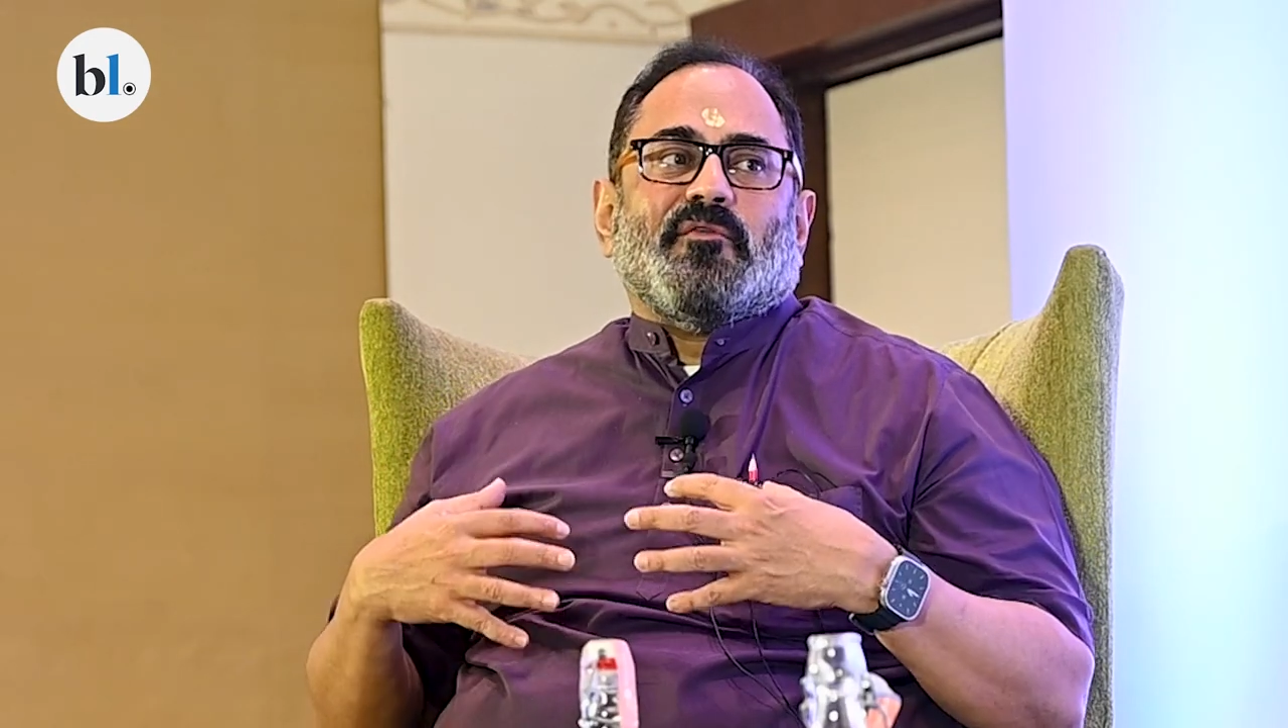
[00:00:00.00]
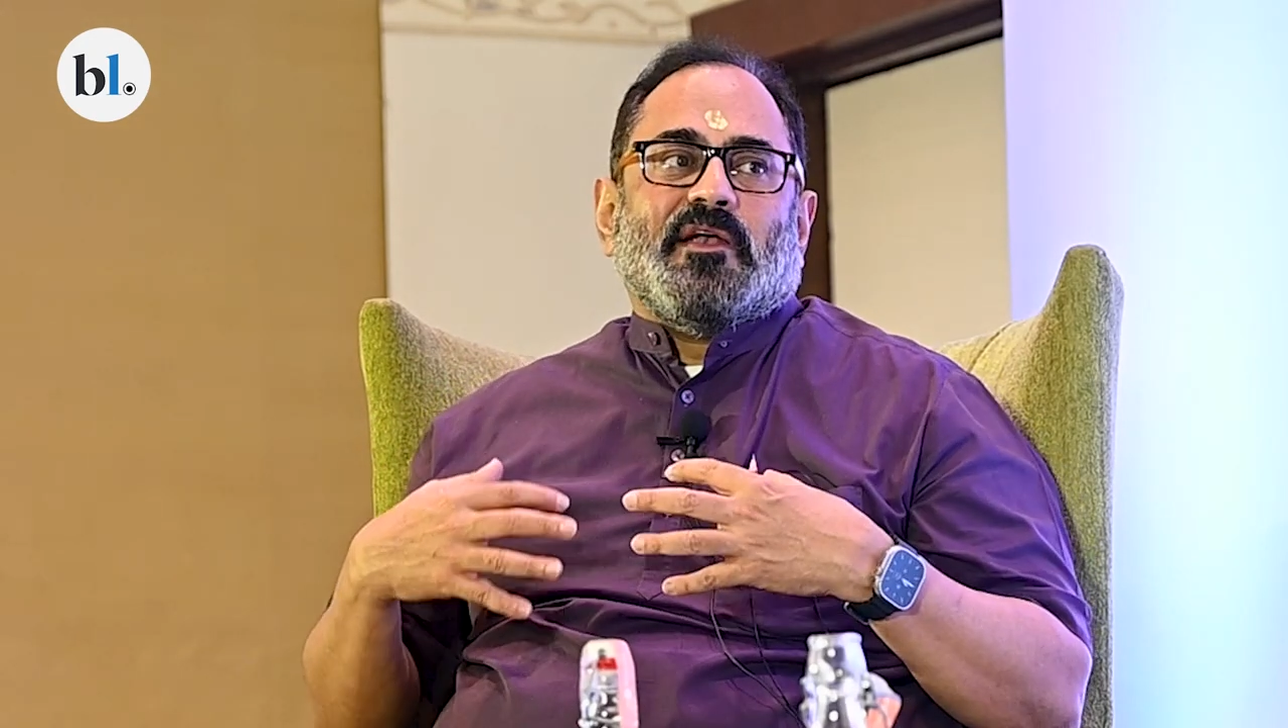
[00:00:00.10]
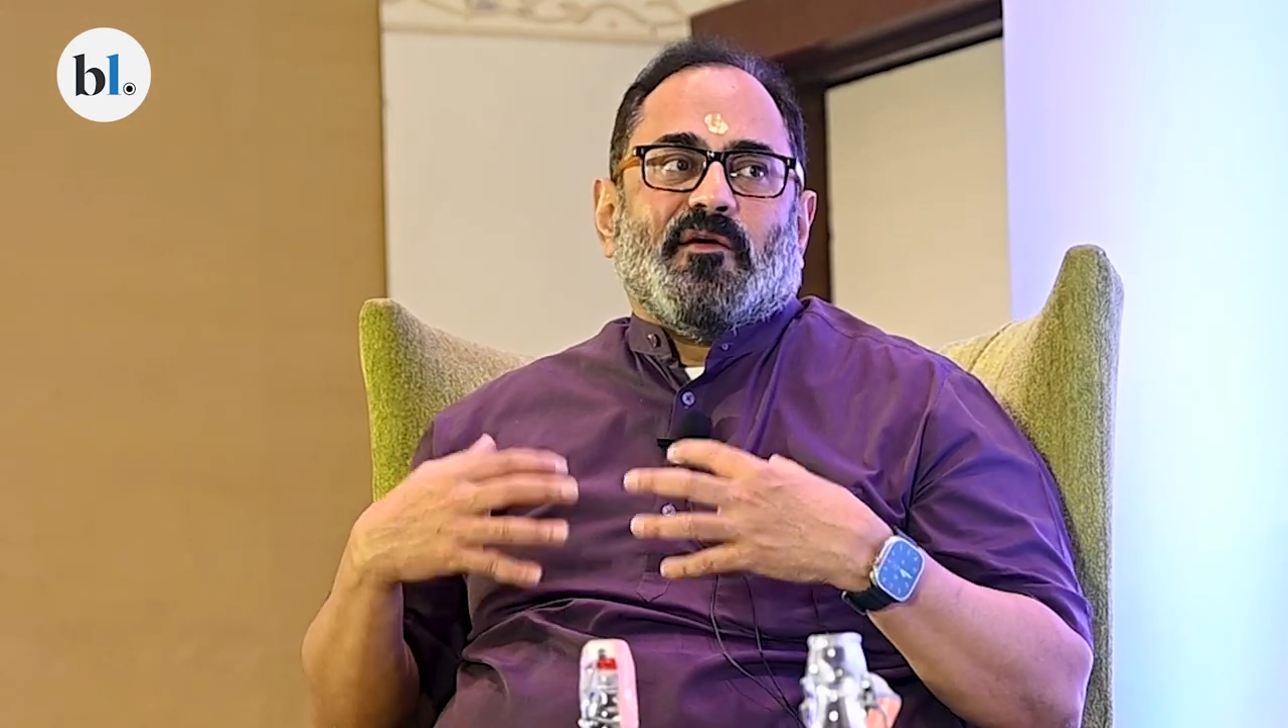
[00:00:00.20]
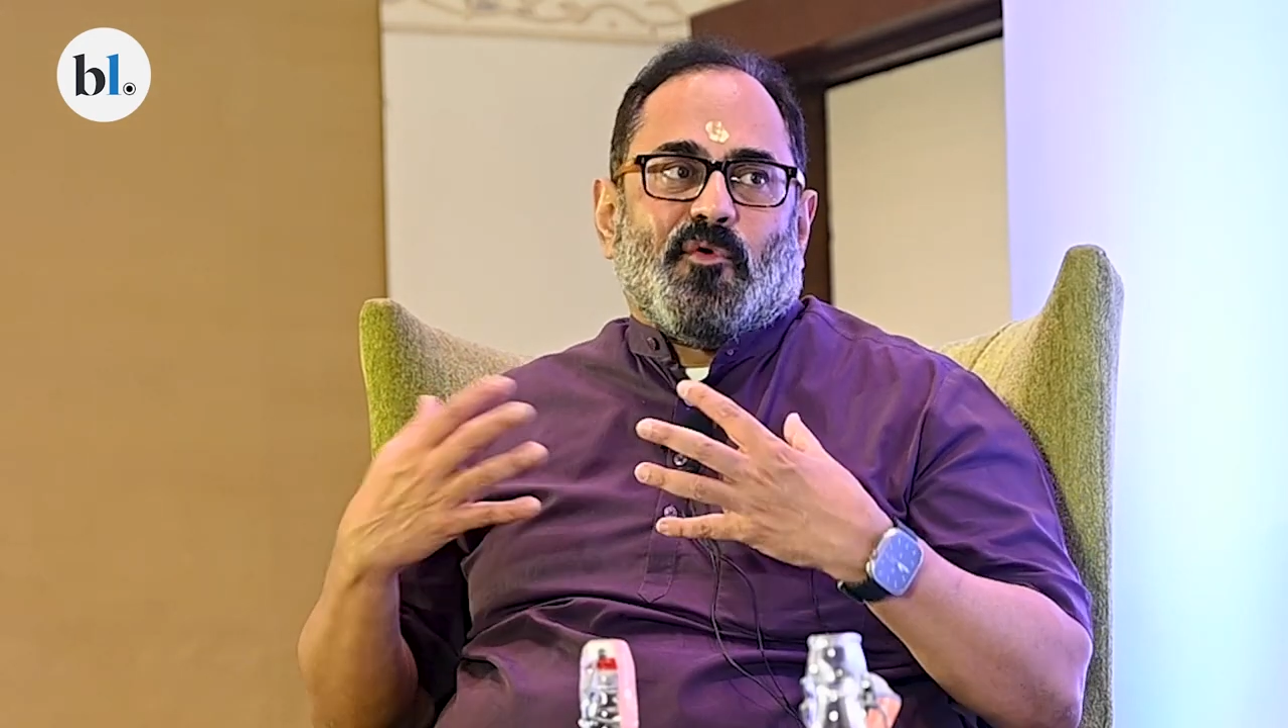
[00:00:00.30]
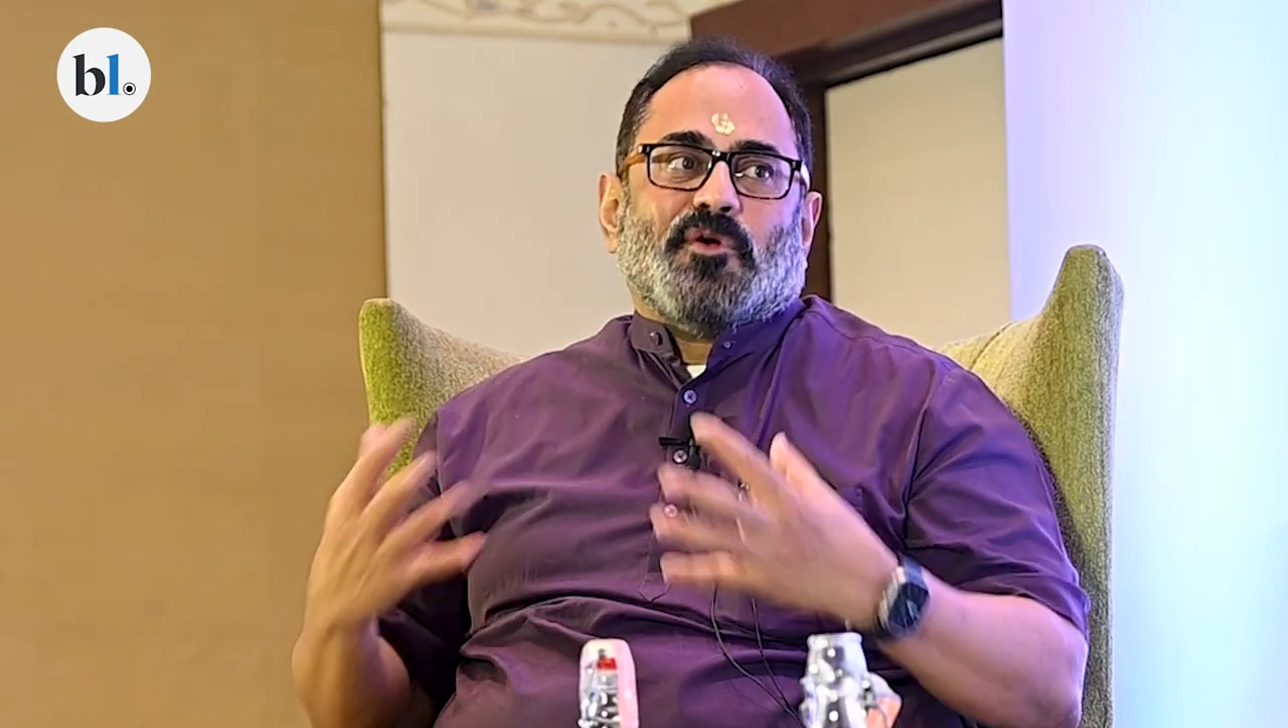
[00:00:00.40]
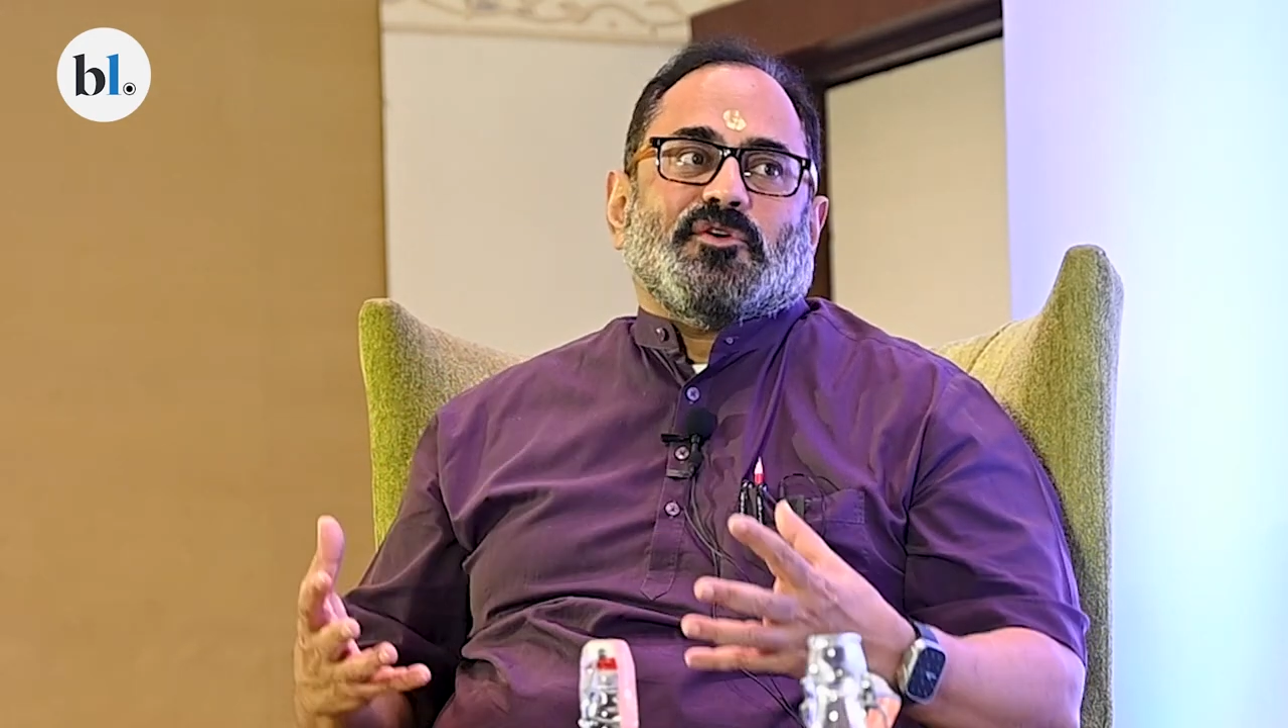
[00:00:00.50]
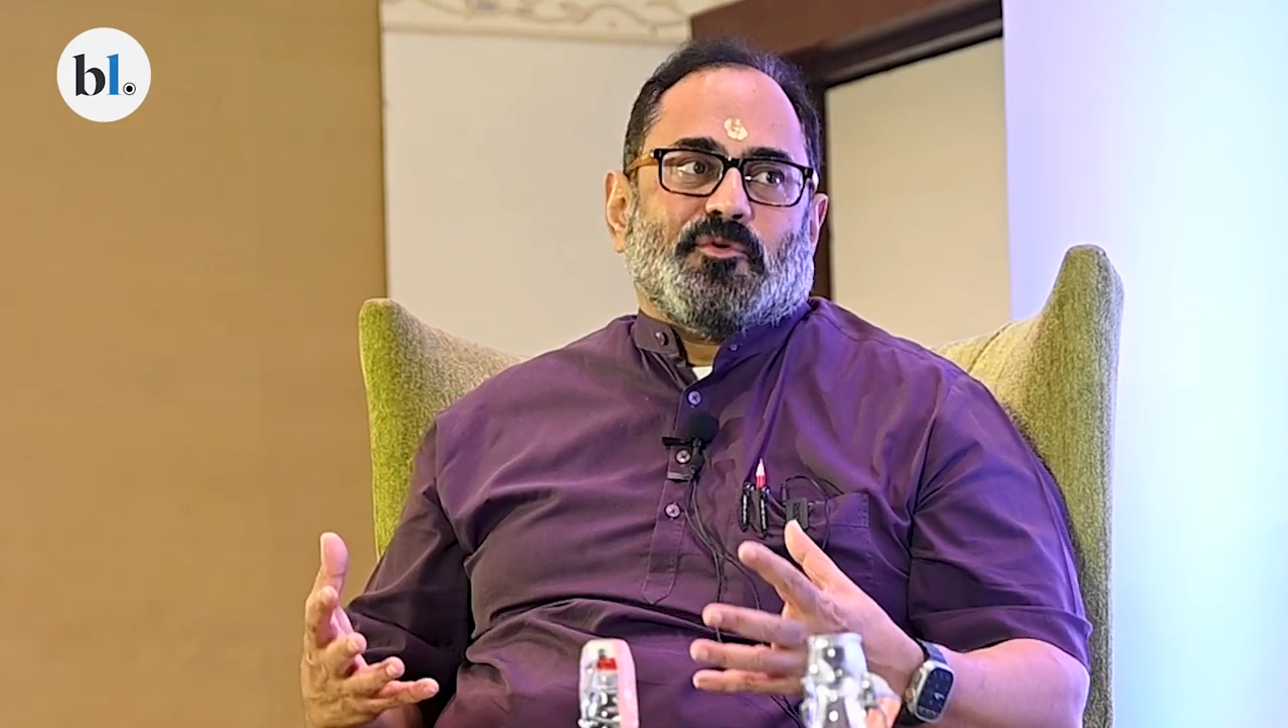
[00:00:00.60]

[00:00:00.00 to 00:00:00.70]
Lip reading: India want